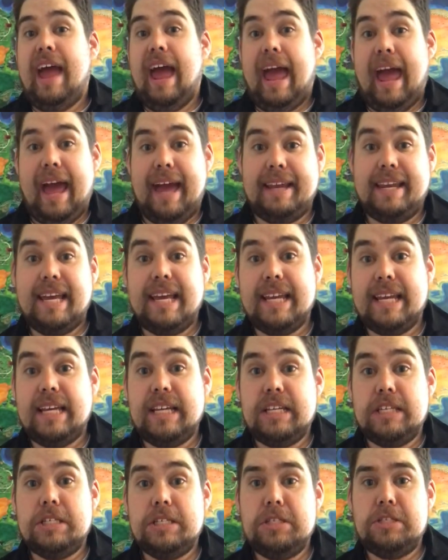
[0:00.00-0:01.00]
And it
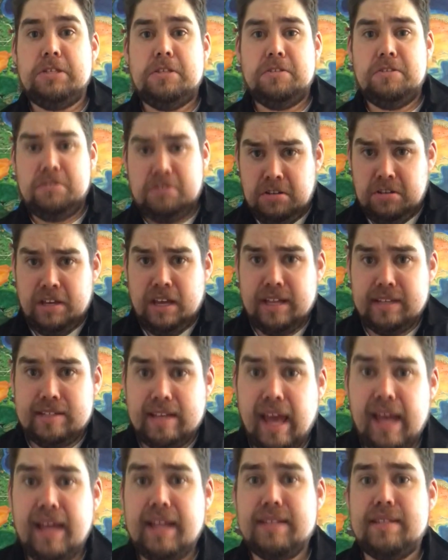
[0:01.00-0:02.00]
is
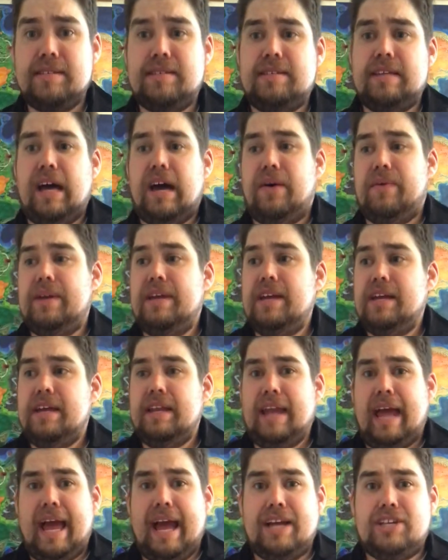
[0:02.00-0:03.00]
intense how he
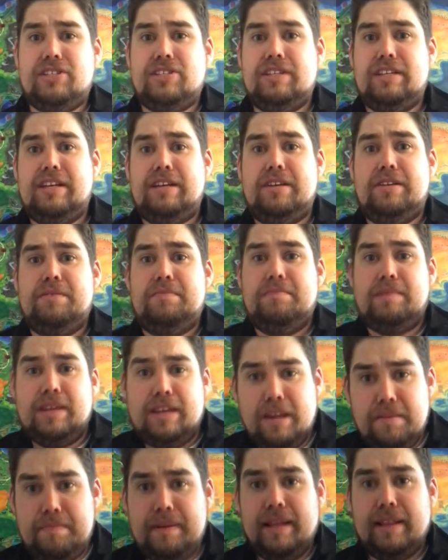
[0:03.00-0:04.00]
can actually
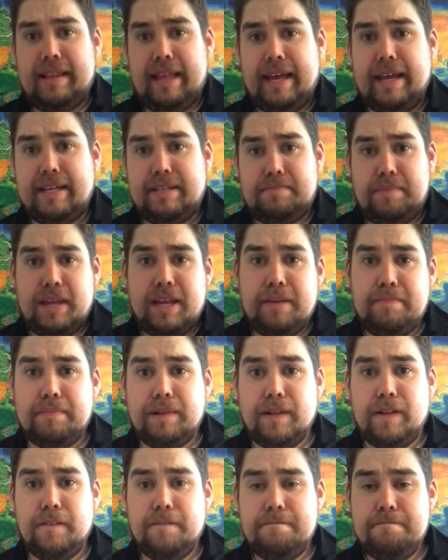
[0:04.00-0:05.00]
manipulate
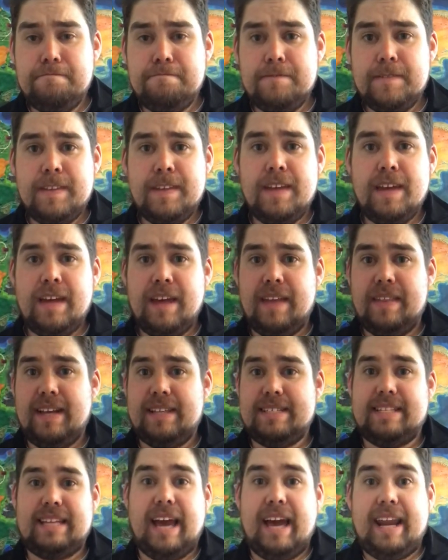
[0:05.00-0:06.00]
people. And
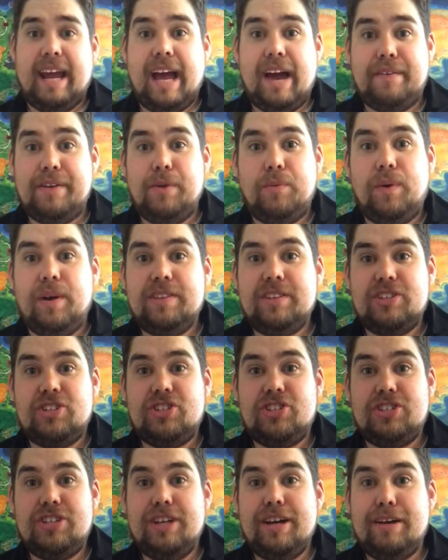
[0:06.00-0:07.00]
that's kind of how he won the
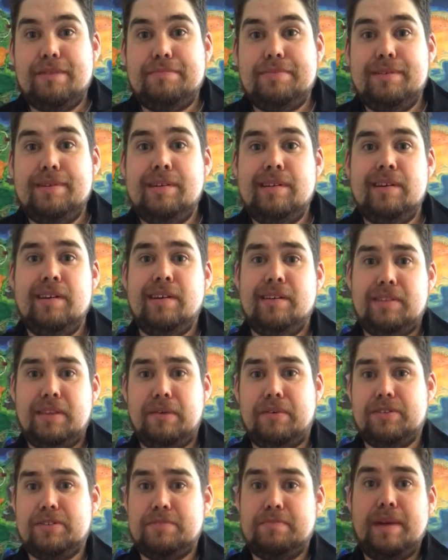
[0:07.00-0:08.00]
ship.
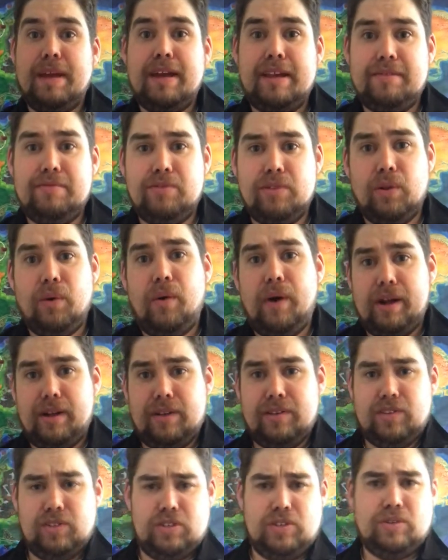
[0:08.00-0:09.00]
There was men
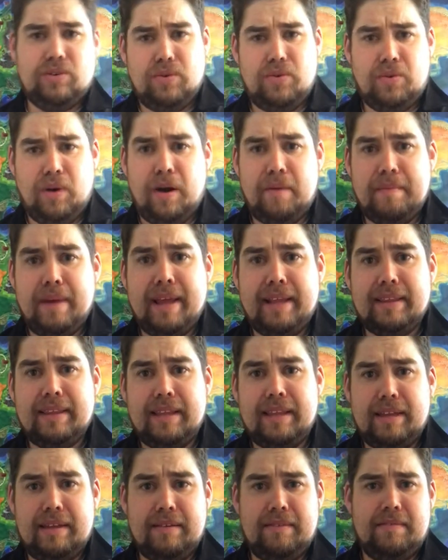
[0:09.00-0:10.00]
loyal to
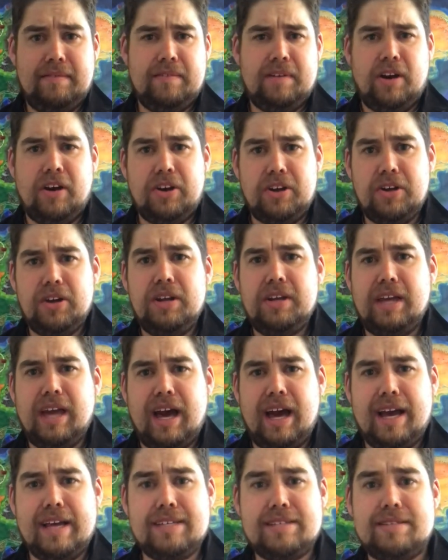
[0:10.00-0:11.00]
our good
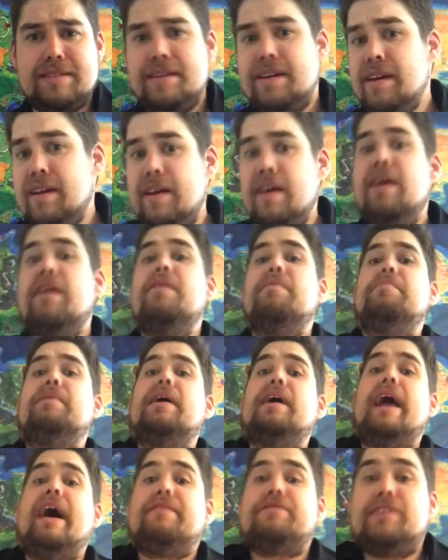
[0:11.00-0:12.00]
guys,
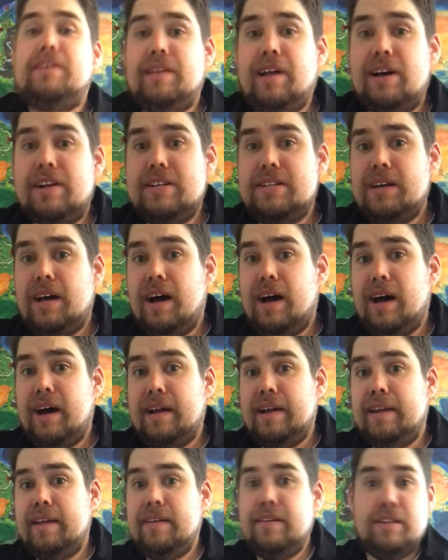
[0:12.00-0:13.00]
but after Long
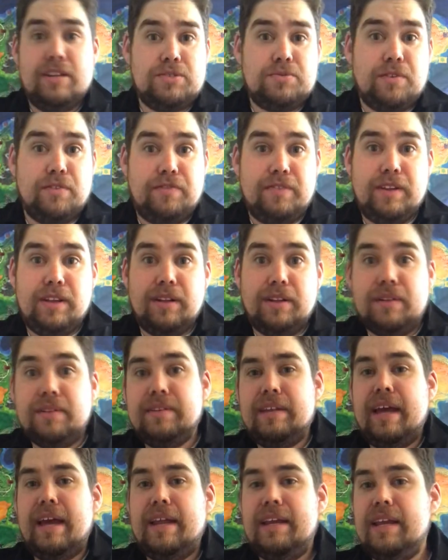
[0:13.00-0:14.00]
John is revealed
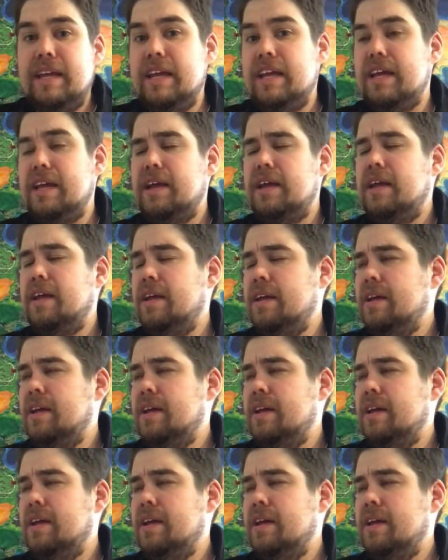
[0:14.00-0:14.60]
and he